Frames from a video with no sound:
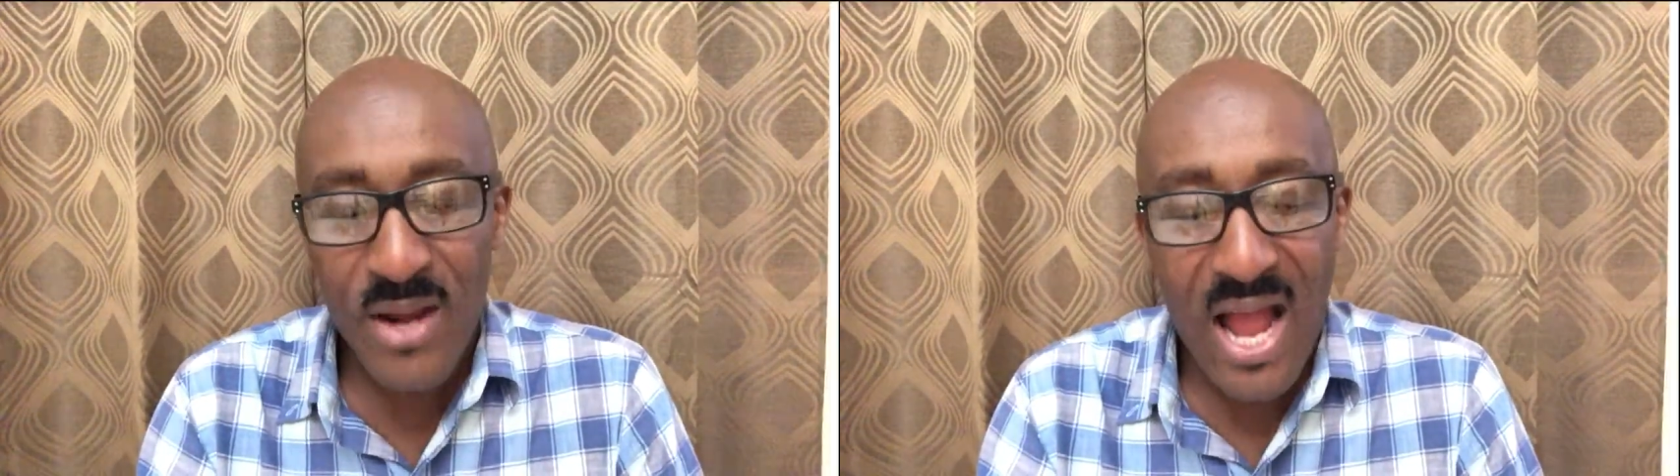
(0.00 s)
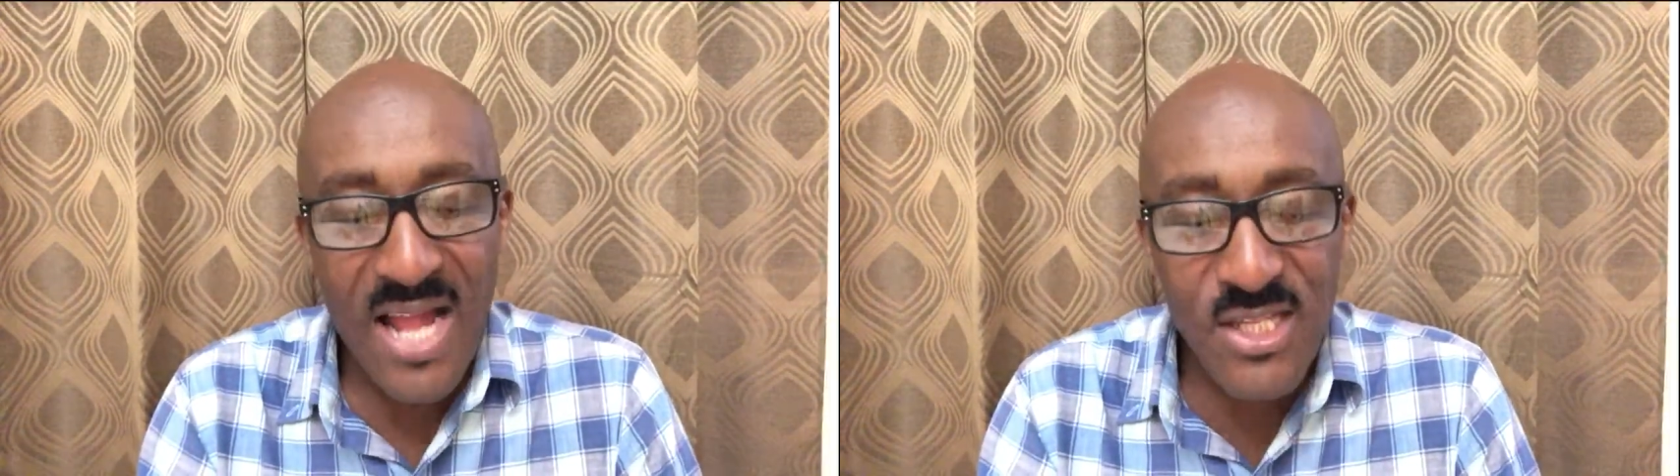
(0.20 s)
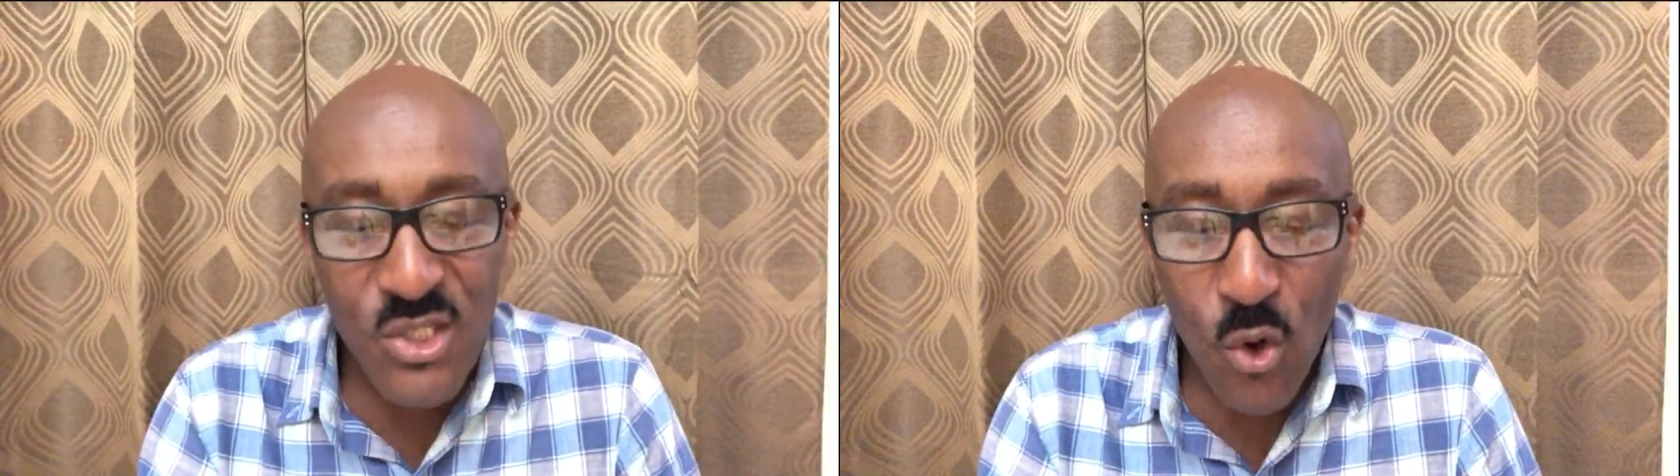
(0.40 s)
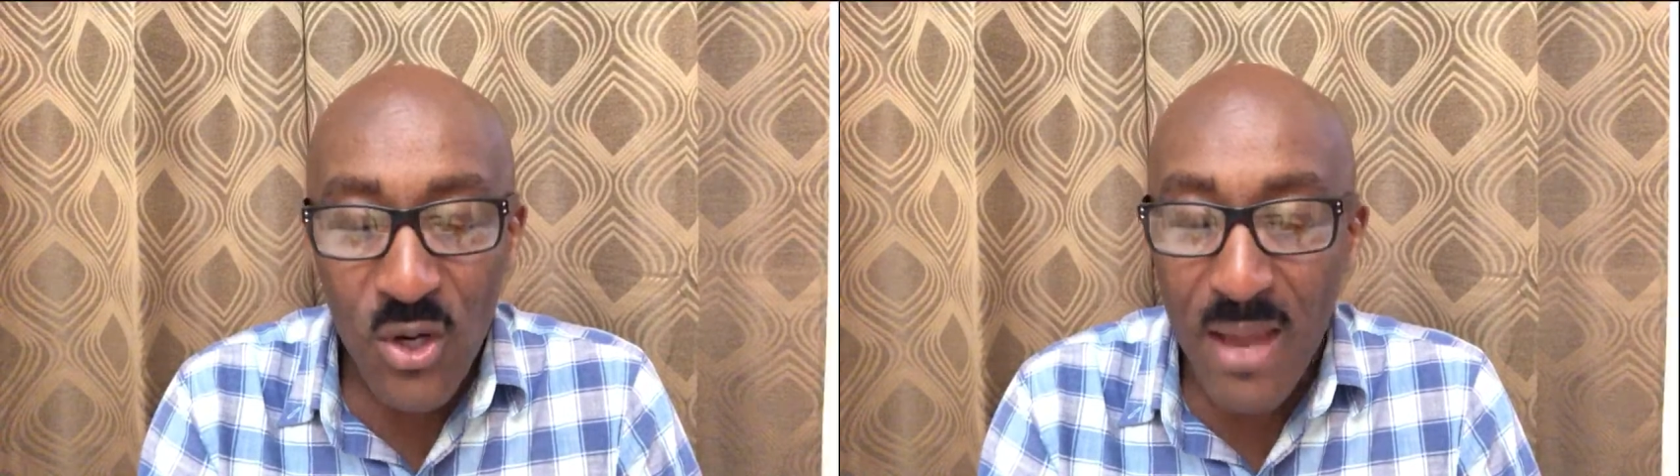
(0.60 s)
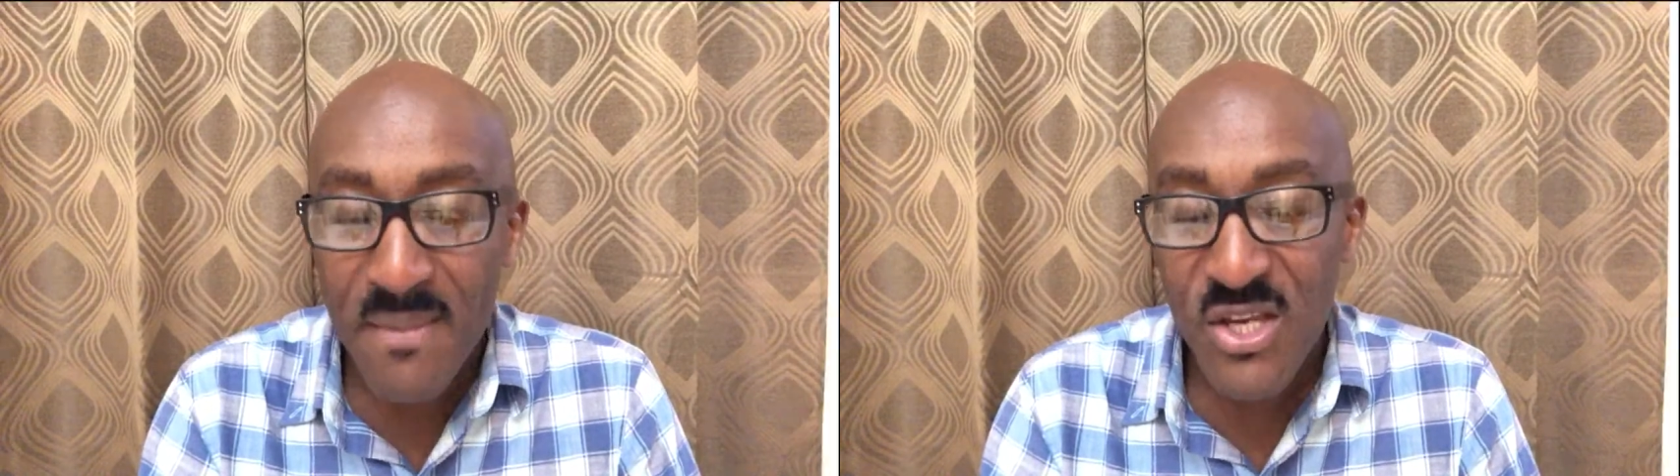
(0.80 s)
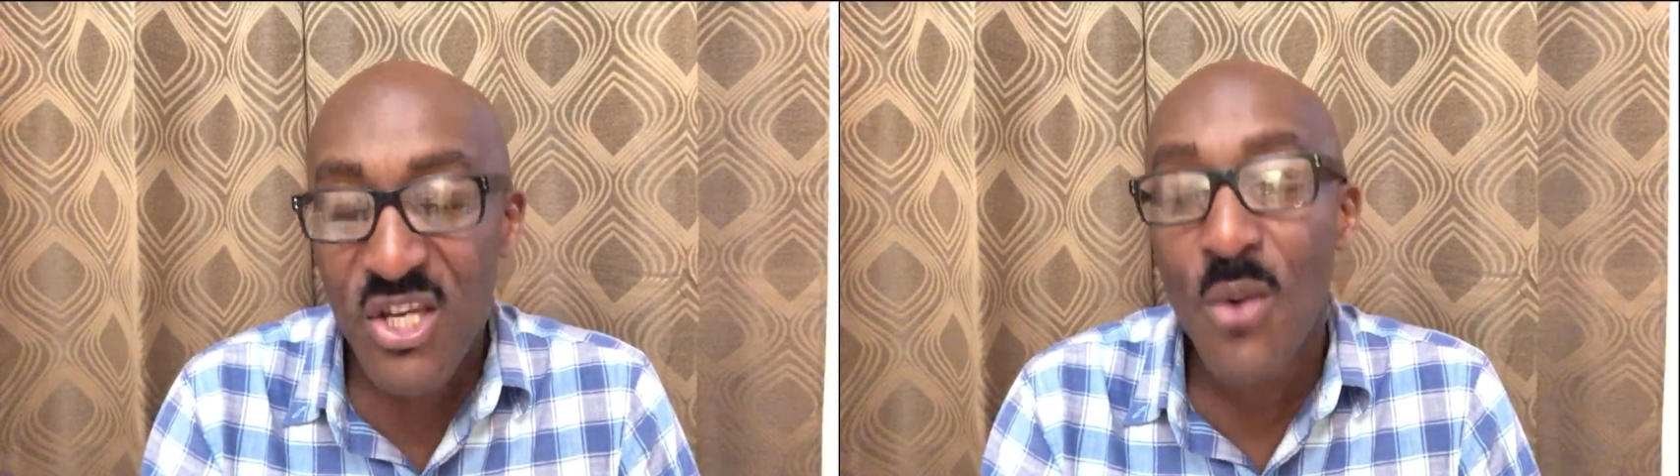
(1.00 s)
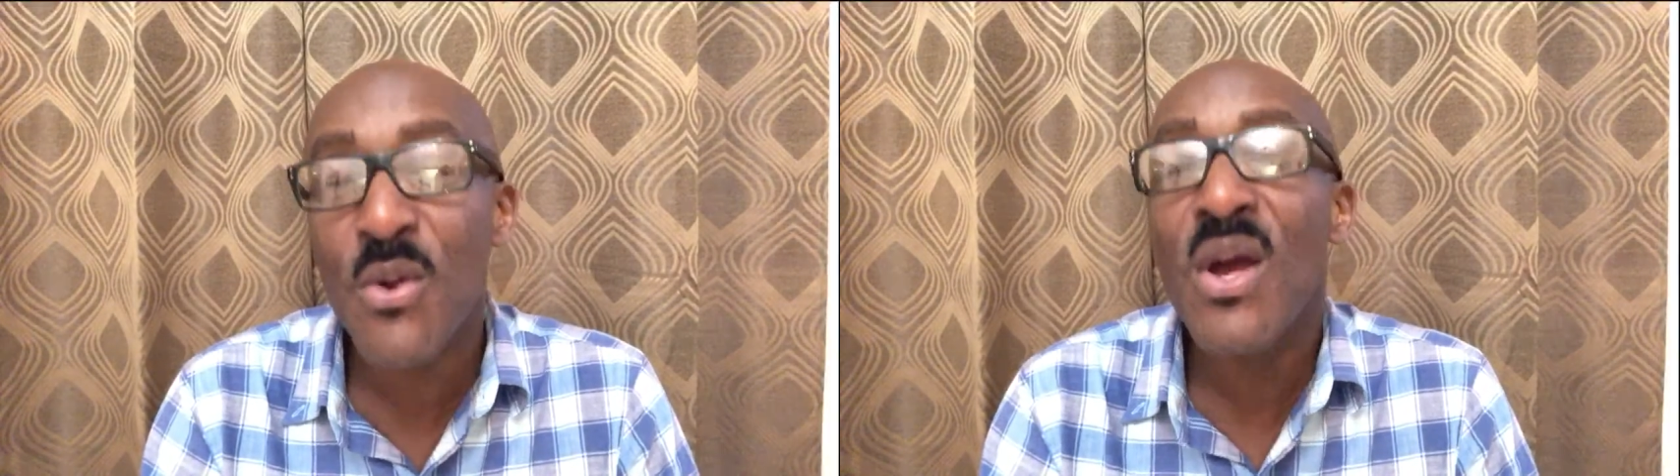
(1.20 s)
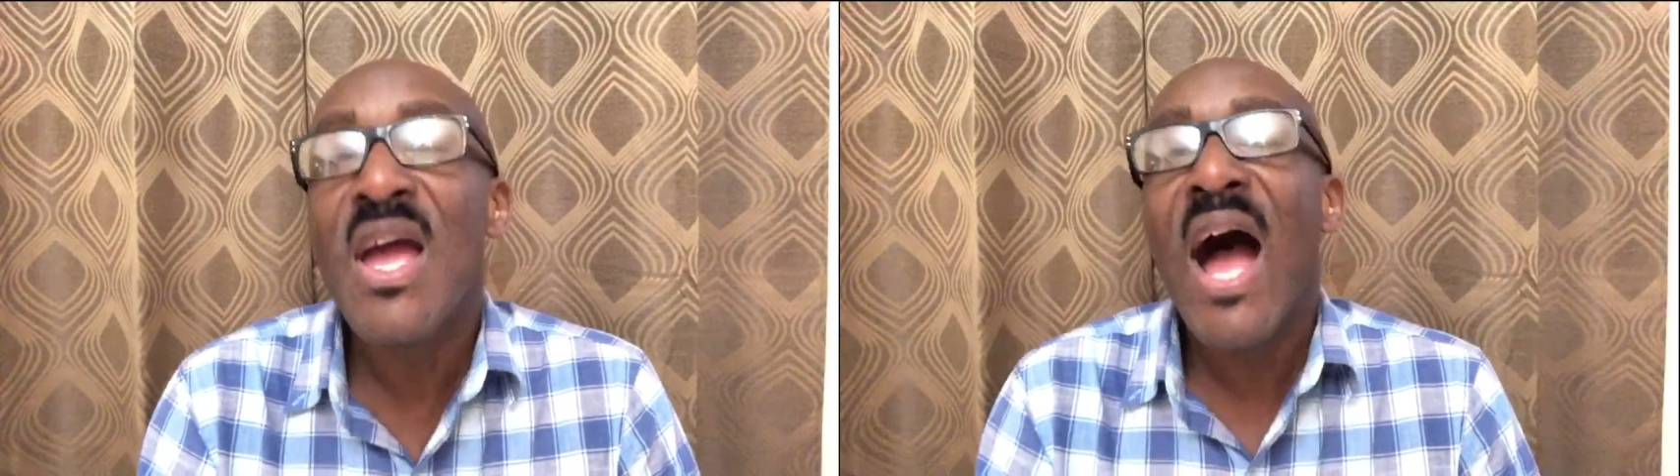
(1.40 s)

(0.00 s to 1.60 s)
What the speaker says: And so let me share with you.